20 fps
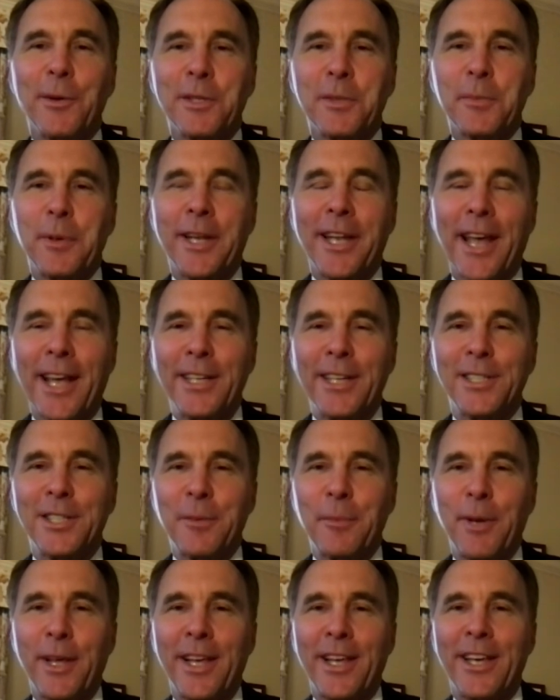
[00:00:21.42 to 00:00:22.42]
it's been
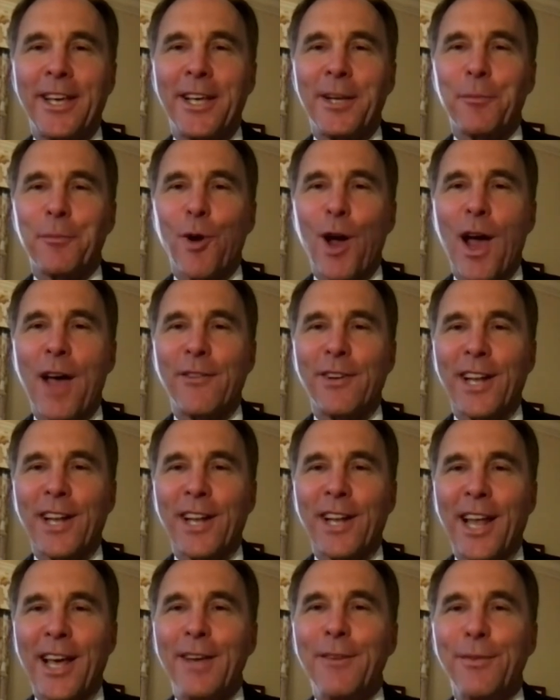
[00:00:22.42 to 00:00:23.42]
nice to be in
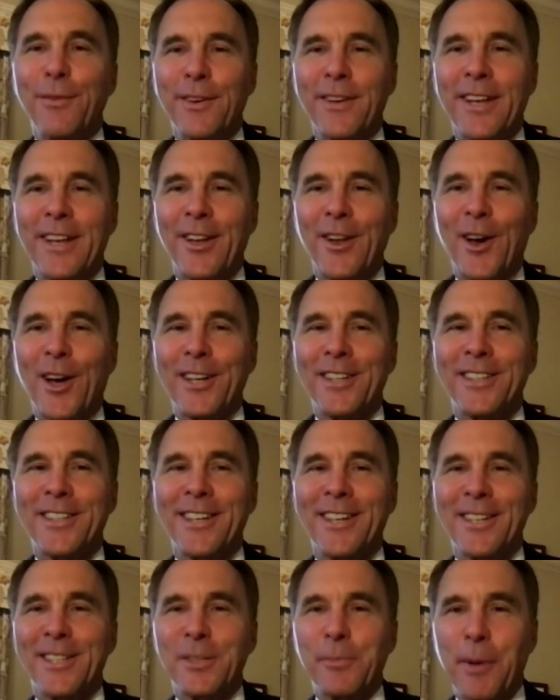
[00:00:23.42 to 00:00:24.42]
private life and not
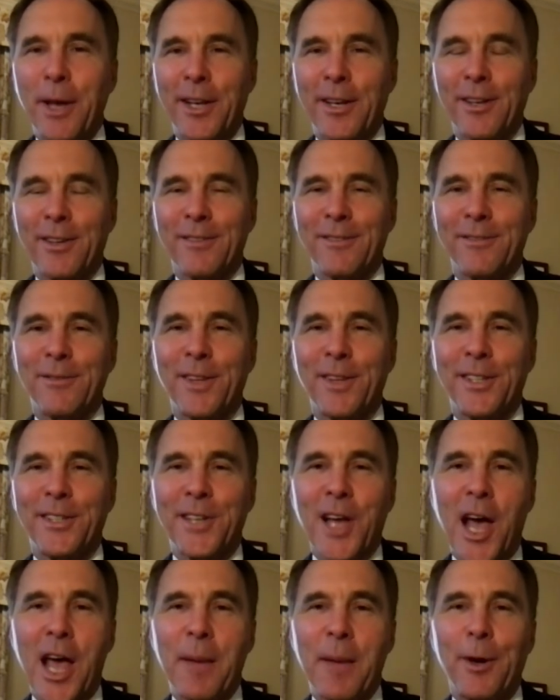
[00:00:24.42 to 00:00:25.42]
spend the
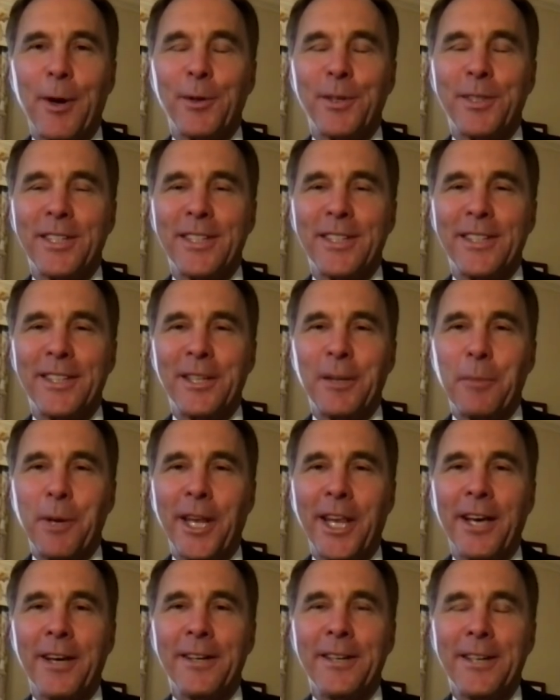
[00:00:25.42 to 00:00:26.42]
time out in the
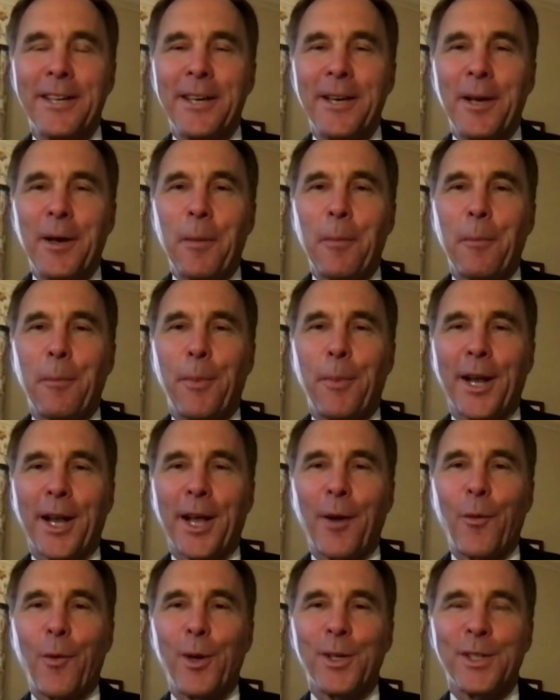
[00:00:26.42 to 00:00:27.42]
media. But
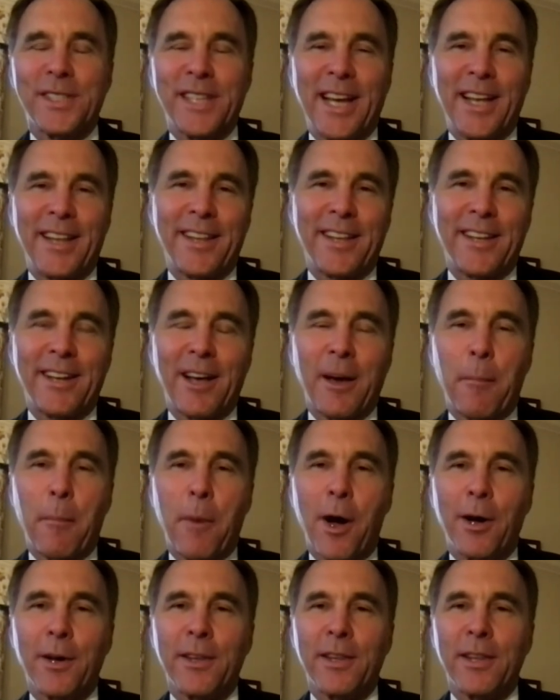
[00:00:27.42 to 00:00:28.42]
I will say that
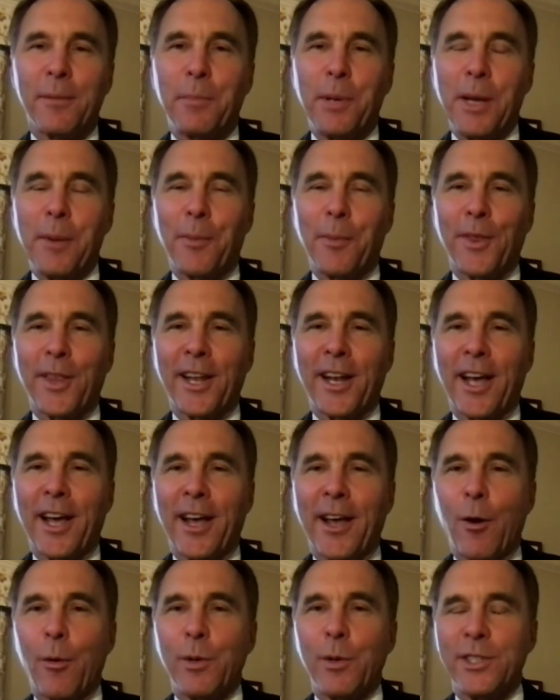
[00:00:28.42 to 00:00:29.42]
among the people that
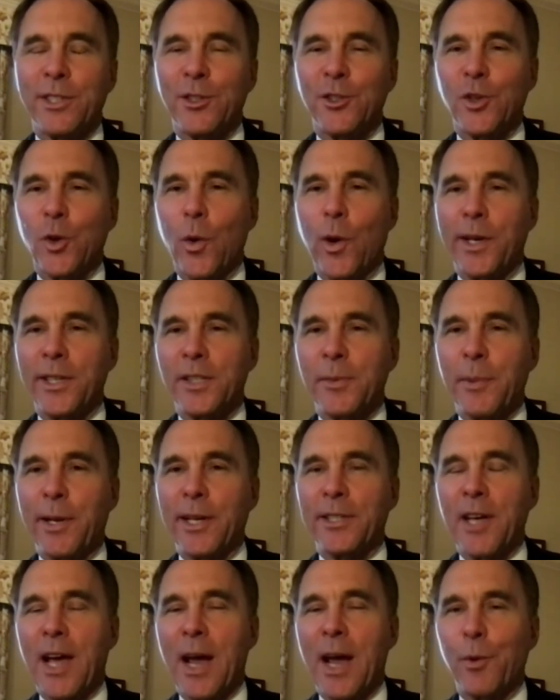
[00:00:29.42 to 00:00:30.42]
I always enjoyed
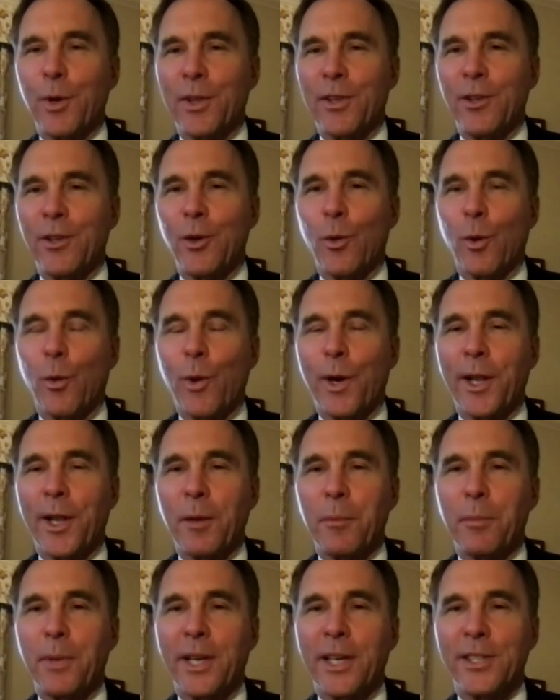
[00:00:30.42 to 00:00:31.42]
spending time with, you were one of
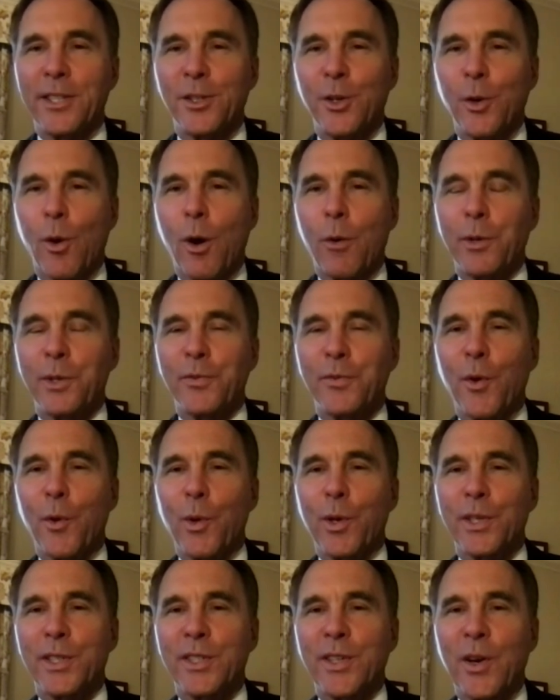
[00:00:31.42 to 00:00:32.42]
them, because you always
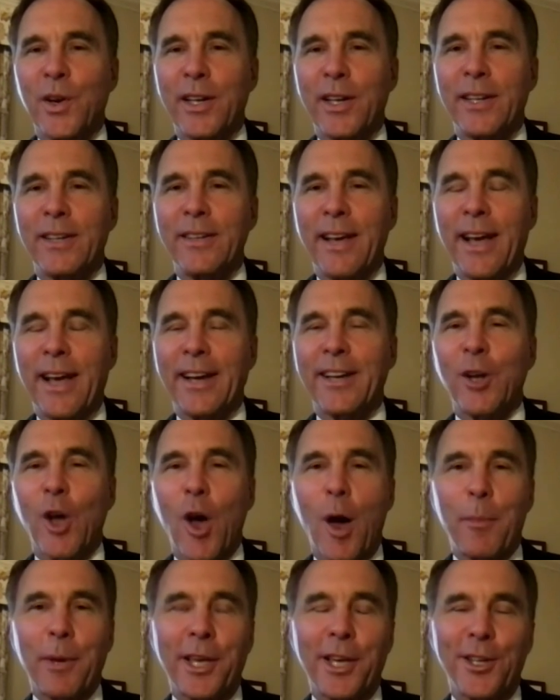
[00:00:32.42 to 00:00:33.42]
focused on
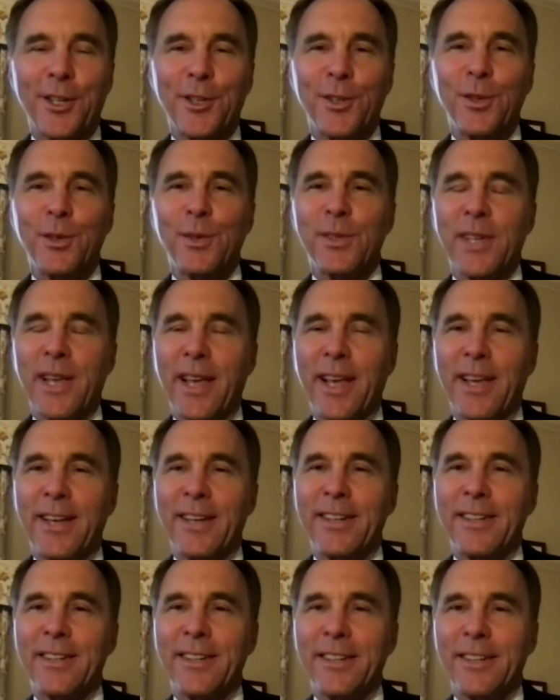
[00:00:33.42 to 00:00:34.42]
economic issues
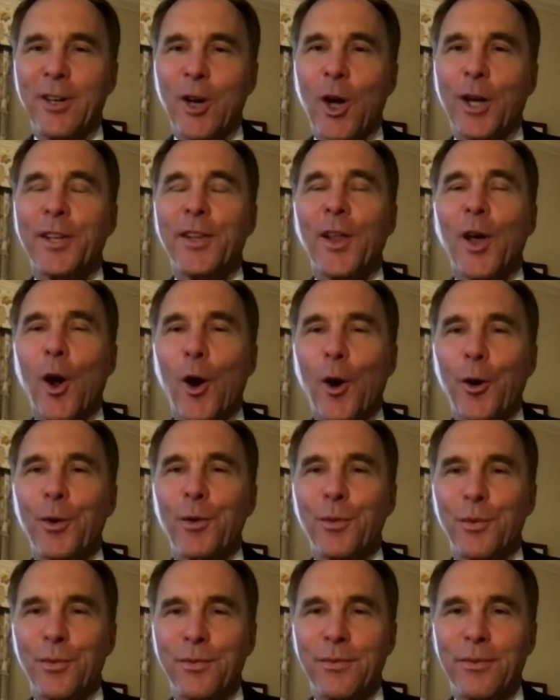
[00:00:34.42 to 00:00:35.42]
and got to the heart
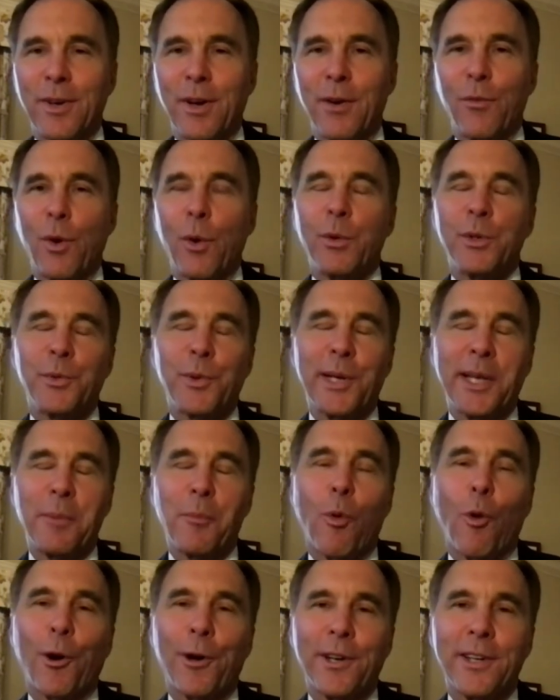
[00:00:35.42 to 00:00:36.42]
of what was really
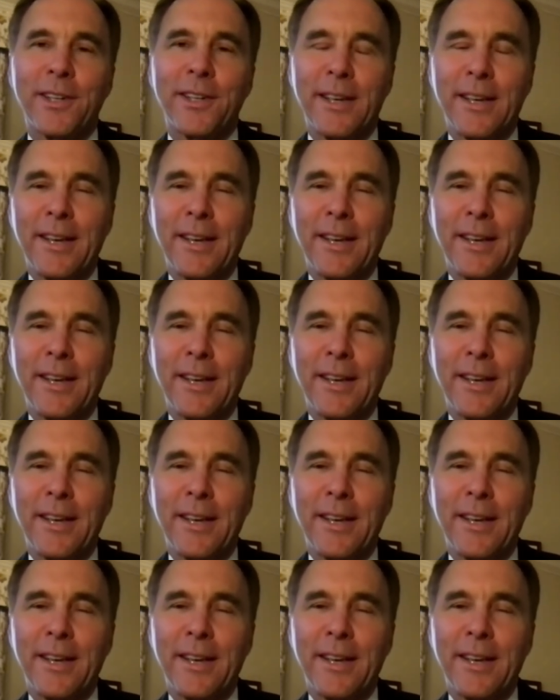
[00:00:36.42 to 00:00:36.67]
important.